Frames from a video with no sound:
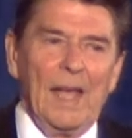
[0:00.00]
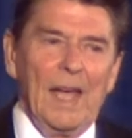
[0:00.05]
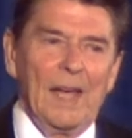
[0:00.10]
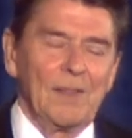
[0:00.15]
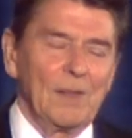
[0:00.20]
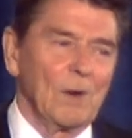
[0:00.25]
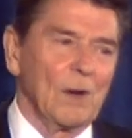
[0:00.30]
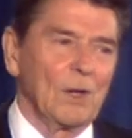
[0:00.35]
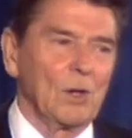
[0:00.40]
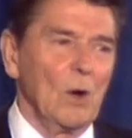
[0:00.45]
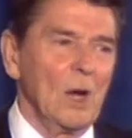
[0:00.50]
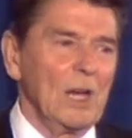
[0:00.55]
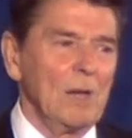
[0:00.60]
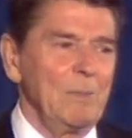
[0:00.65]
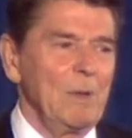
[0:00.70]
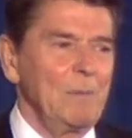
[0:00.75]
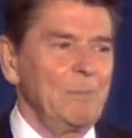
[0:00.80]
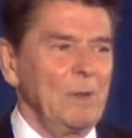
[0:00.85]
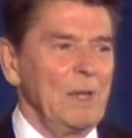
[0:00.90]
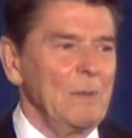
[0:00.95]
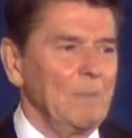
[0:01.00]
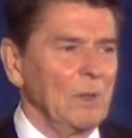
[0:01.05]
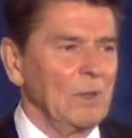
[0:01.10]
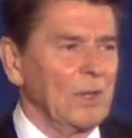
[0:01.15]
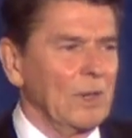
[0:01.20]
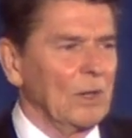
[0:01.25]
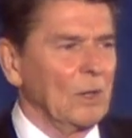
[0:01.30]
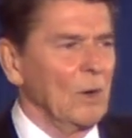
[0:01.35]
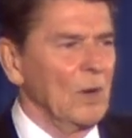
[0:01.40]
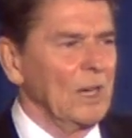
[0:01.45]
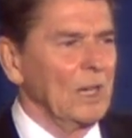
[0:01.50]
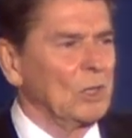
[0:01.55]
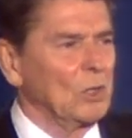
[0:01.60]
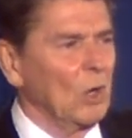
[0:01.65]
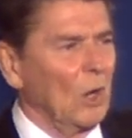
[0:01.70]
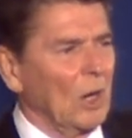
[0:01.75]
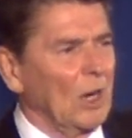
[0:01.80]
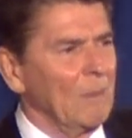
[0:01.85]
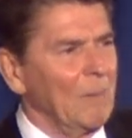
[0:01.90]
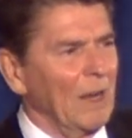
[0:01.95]
And there are going to be people that are going to
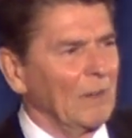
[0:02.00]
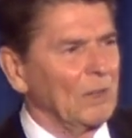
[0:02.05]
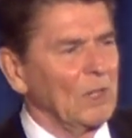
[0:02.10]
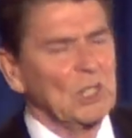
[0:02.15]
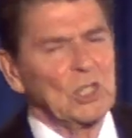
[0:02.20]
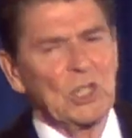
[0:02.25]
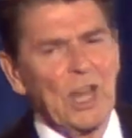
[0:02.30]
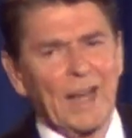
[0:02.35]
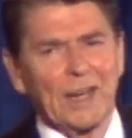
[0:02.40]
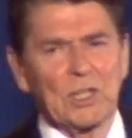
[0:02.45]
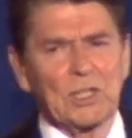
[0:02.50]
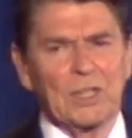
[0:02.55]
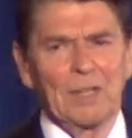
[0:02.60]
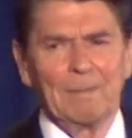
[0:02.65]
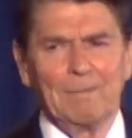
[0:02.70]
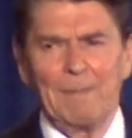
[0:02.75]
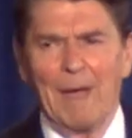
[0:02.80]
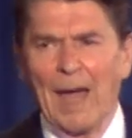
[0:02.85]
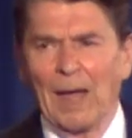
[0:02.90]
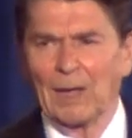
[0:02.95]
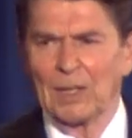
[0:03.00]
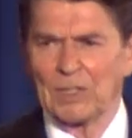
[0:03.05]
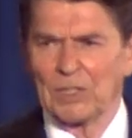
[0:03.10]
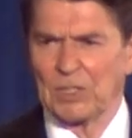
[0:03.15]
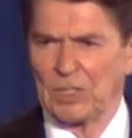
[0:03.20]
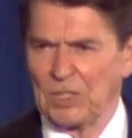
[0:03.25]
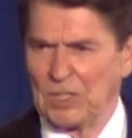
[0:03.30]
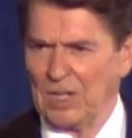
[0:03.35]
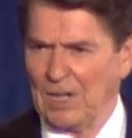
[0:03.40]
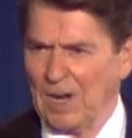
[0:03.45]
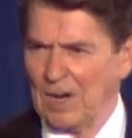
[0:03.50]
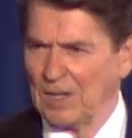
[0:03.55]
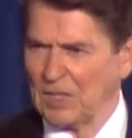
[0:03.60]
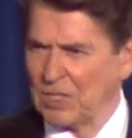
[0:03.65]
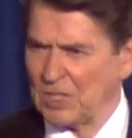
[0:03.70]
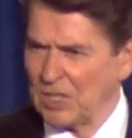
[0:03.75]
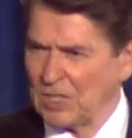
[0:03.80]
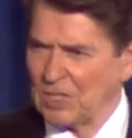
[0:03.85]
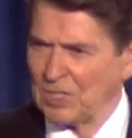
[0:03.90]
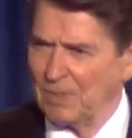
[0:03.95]
talk about the checks and balances in our
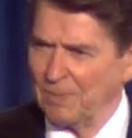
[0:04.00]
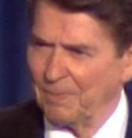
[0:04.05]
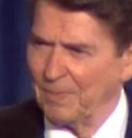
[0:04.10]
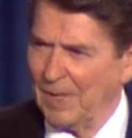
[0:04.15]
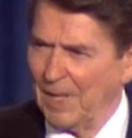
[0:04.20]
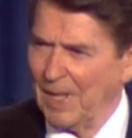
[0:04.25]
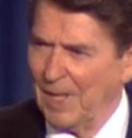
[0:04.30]
system.